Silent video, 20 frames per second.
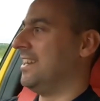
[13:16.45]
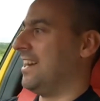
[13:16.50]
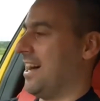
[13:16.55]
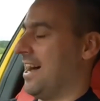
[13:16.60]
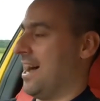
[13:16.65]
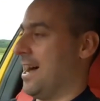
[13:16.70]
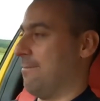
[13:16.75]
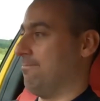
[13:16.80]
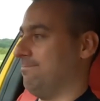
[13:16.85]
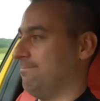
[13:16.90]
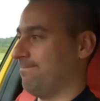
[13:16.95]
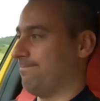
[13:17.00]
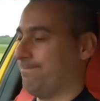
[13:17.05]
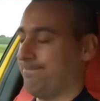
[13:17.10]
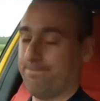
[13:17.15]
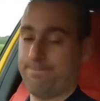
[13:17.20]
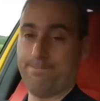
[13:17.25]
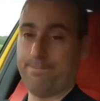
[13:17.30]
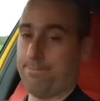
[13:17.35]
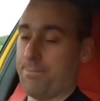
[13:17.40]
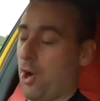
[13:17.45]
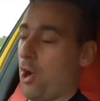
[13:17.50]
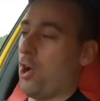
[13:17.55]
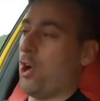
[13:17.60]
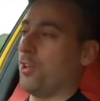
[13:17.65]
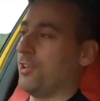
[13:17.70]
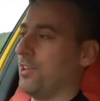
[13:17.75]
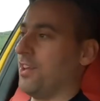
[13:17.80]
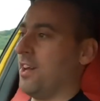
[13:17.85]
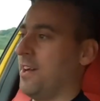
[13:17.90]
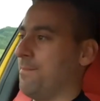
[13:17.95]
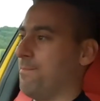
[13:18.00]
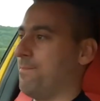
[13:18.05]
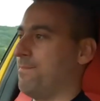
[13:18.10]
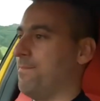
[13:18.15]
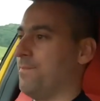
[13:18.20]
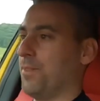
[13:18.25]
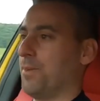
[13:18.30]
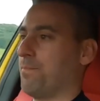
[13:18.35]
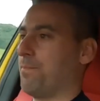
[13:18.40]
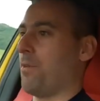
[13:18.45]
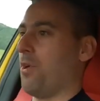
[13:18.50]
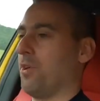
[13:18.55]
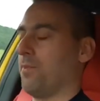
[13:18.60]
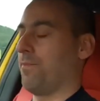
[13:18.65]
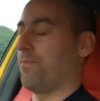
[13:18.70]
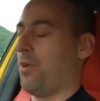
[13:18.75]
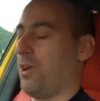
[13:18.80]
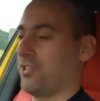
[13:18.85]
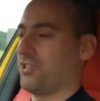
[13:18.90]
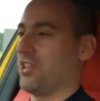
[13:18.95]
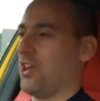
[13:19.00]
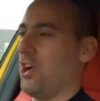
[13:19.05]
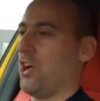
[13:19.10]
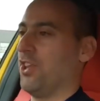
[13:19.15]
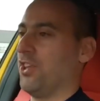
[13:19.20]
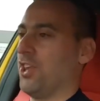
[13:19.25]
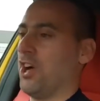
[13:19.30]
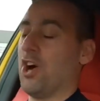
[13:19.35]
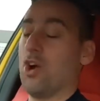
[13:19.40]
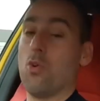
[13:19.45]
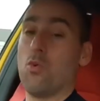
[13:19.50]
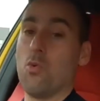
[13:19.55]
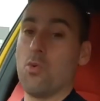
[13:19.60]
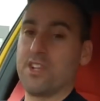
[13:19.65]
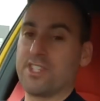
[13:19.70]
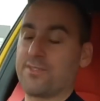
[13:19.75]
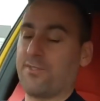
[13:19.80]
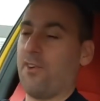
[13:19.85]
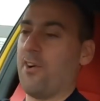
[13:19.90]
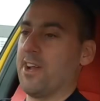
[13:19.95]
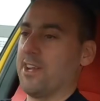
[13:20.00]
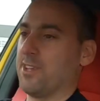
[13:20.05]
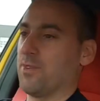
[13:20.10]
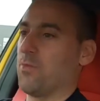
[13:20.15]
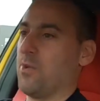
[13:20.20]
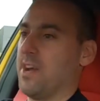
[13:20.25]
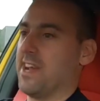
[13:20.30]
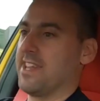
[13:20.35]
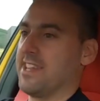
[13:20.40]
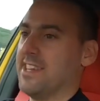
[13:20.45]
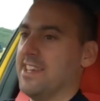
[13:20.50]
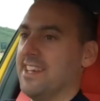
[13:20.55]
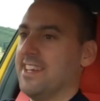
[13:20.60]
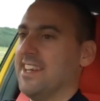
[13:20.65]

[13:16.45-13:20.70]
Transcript: But Honda, the bods at Honda always find a way,